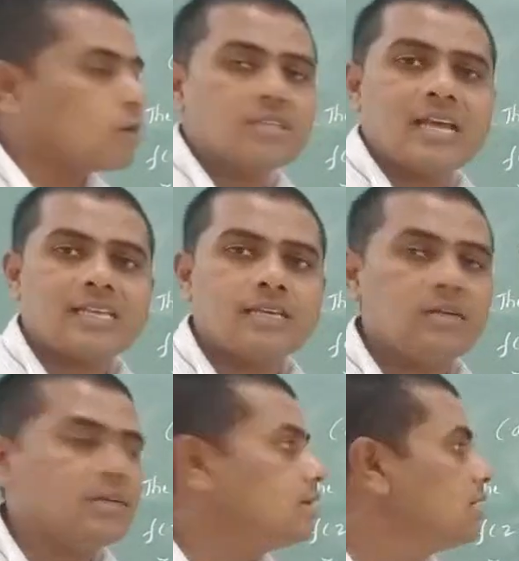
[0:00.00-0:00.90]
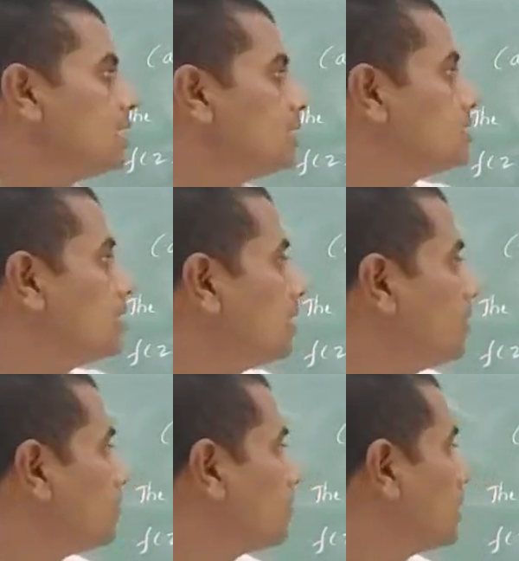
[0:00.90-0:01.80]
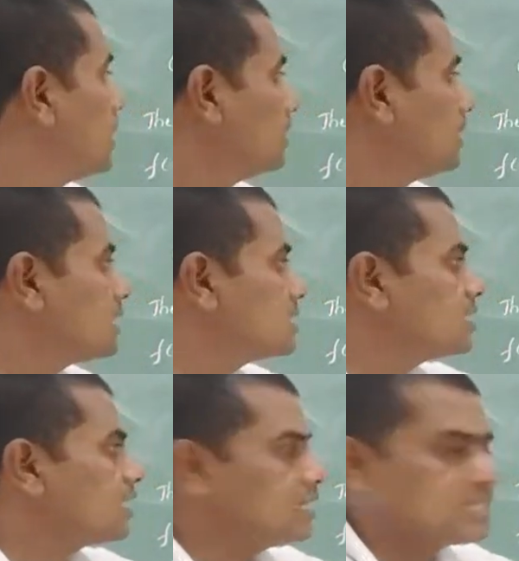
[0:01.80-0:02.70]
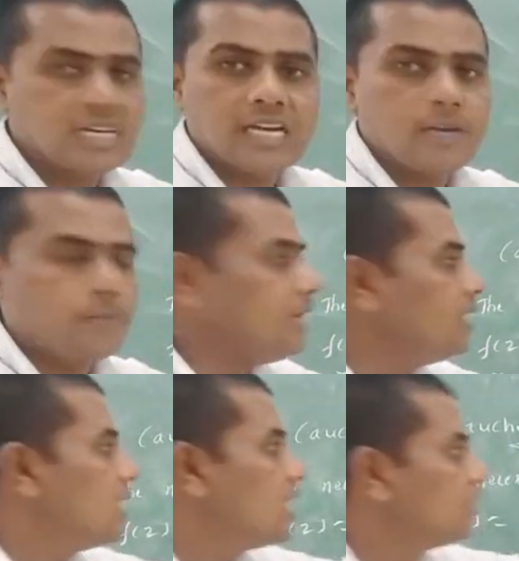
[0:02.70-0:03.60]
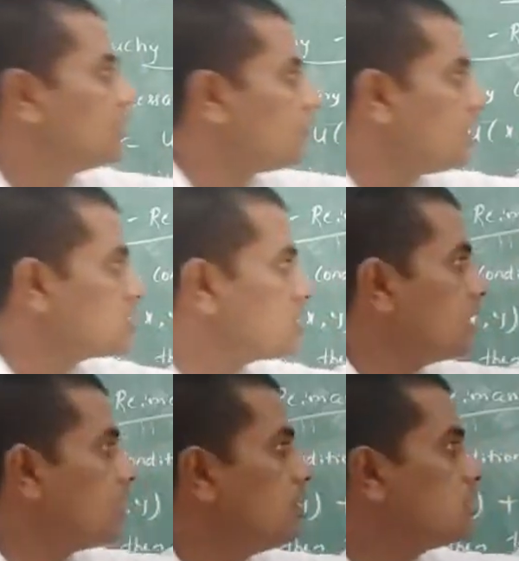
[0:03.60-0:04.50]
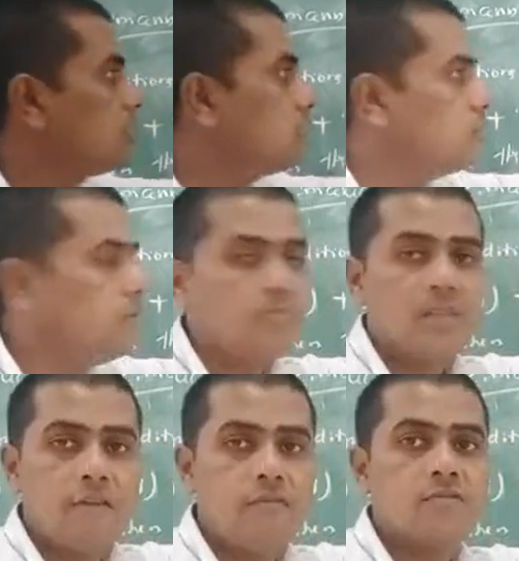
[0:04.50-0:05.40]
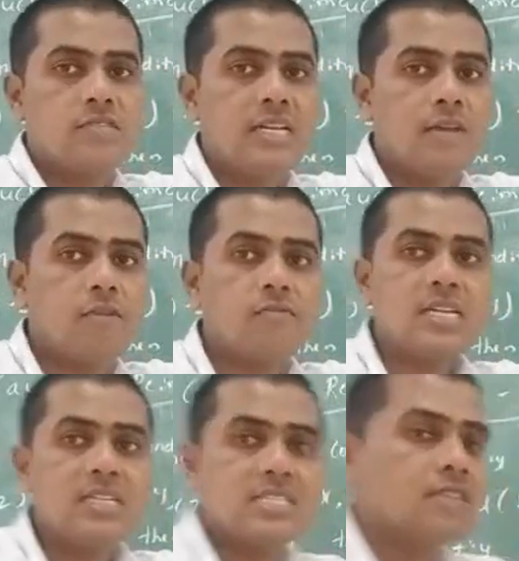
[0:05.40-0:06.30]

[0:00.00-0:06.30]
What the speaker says: what they have given? Here, the necessary condition, let it be The function w is equal to f of z. F of z is